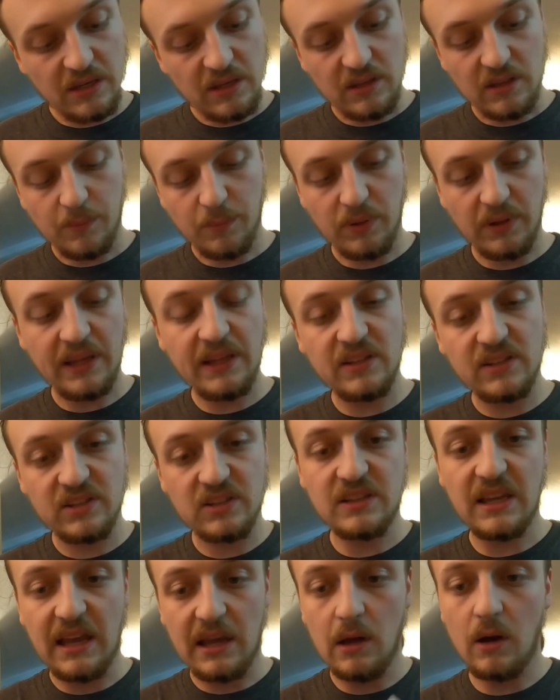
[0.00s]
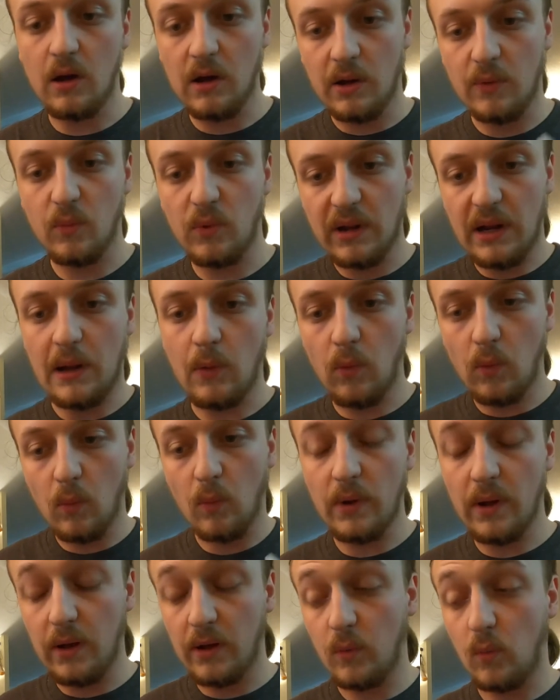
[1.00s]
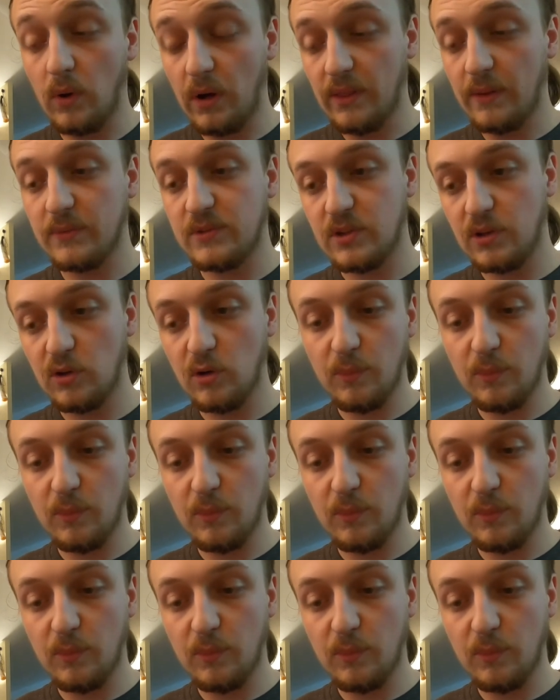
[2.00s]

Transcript: The plates stay on when I want them to,